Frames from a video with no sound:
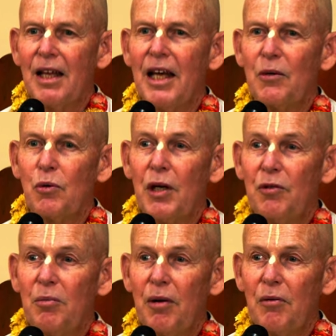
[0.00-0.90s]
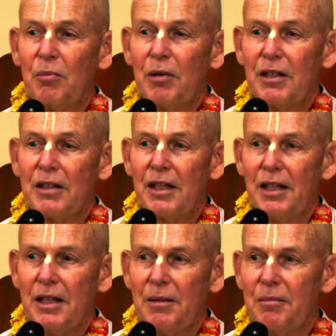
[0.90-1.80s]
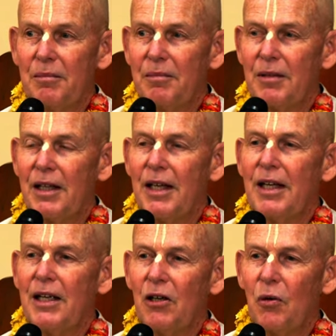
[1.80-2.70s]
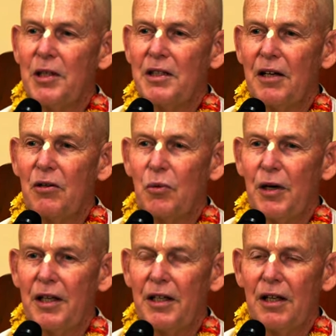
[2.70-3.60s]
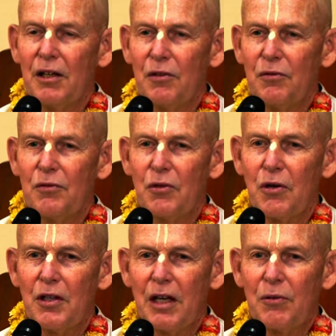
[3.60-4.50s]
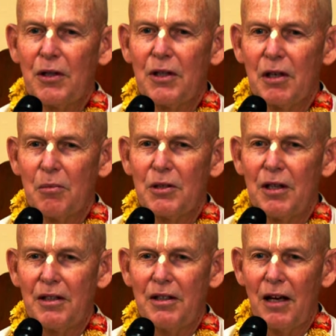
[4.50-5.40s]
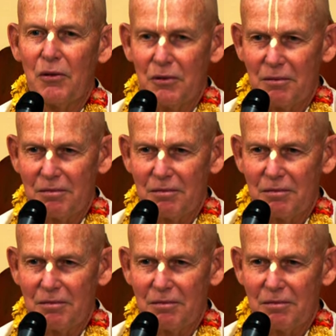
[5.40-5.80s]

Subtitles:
And wherever Prabhupada came, he always had a way of turning everything upside down,